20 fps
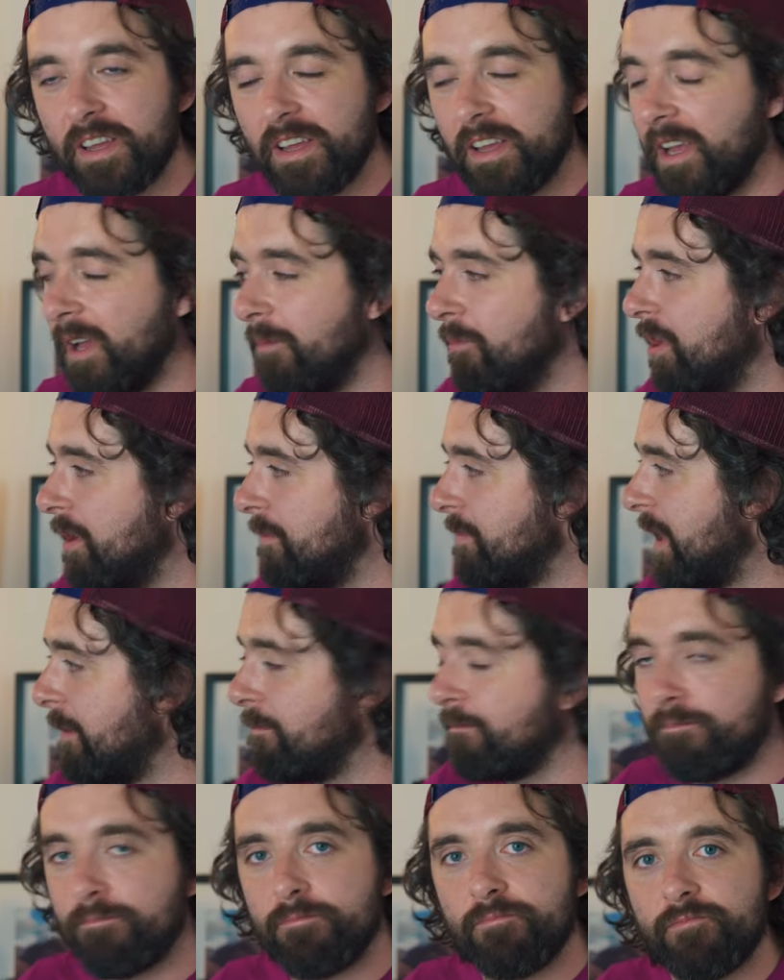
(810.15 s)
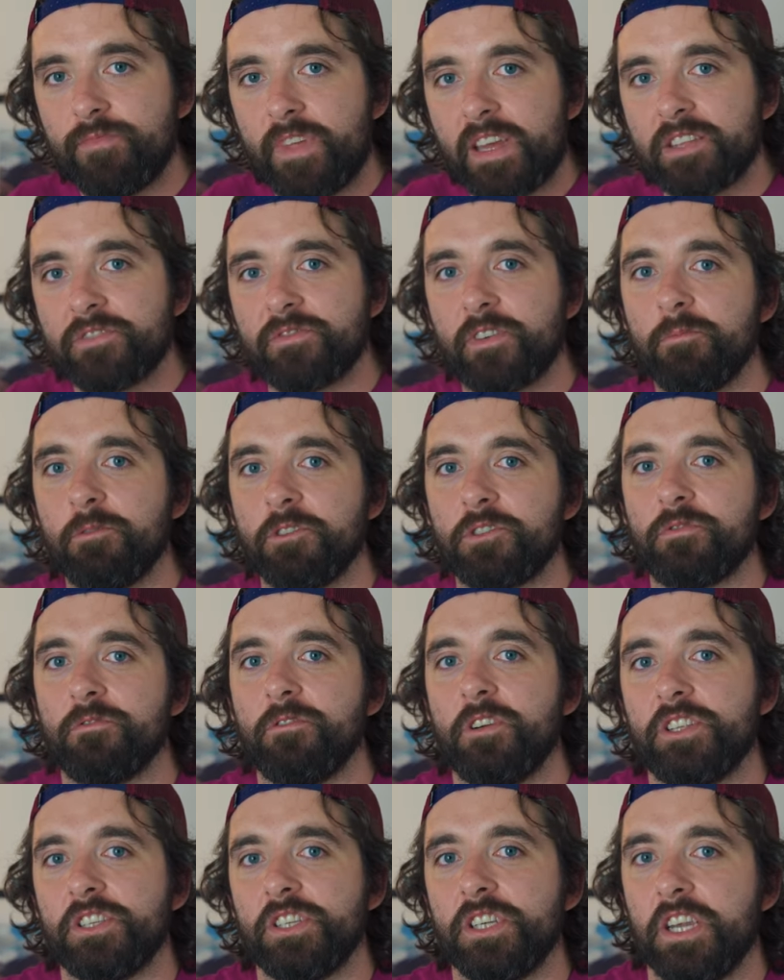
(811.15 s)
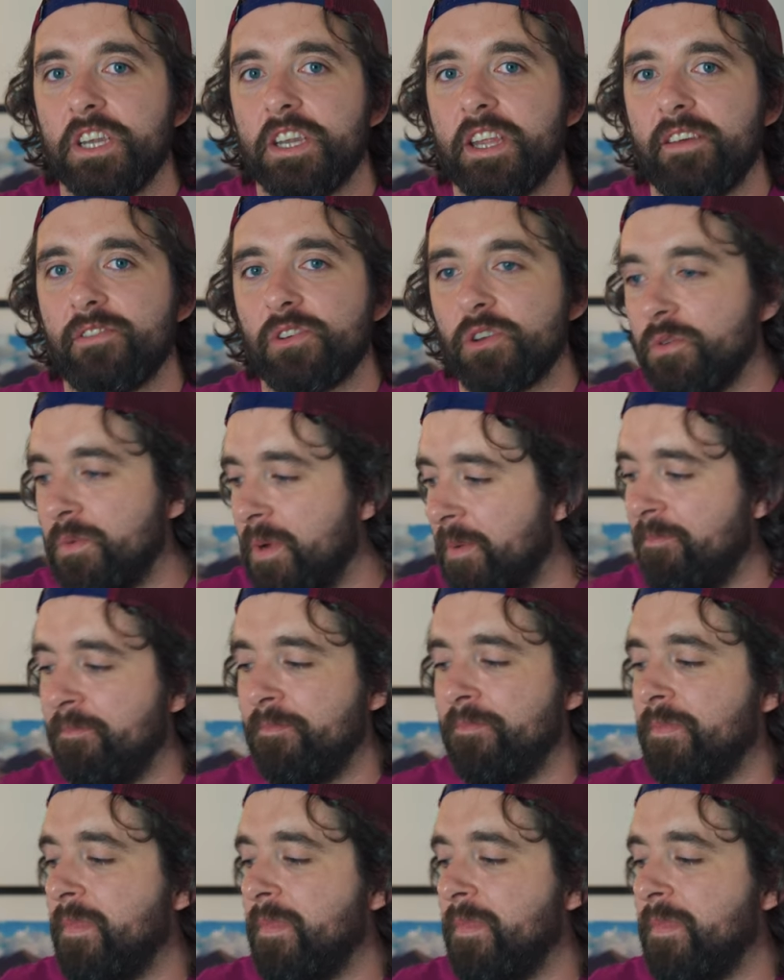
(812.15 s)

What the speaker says: But yeah, thanks very much for watching and have a good one.